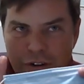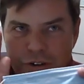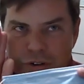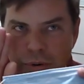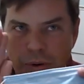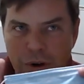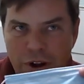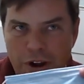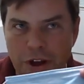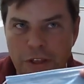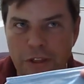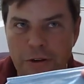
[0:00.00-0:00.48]

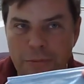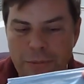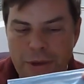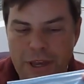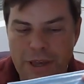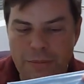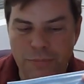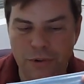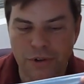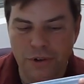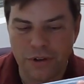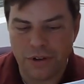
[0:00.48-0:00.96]
toward other
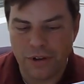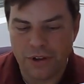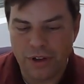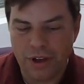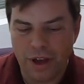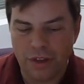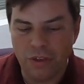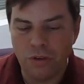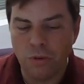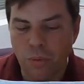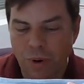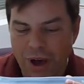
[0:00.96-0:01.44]
people,
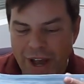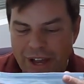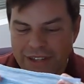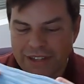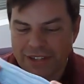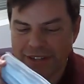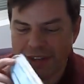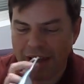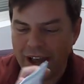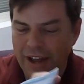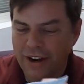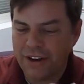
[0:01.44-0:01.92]
and the
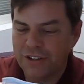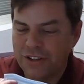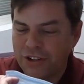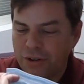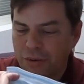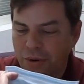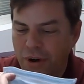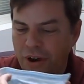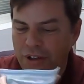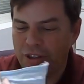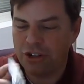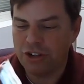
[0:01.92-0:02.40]
white side
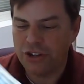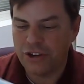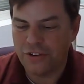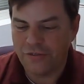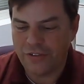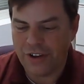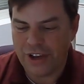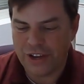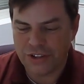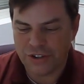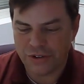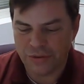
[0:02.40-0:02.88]
is the one that
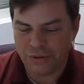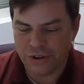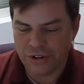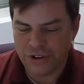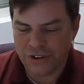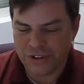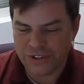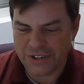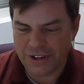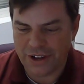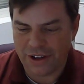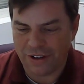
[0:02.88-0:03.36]
should face
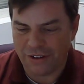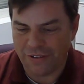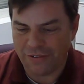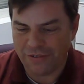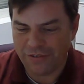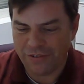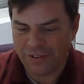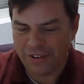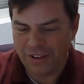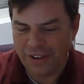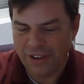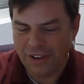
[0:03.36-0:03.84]
toward
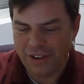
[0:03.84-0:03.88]
yourself.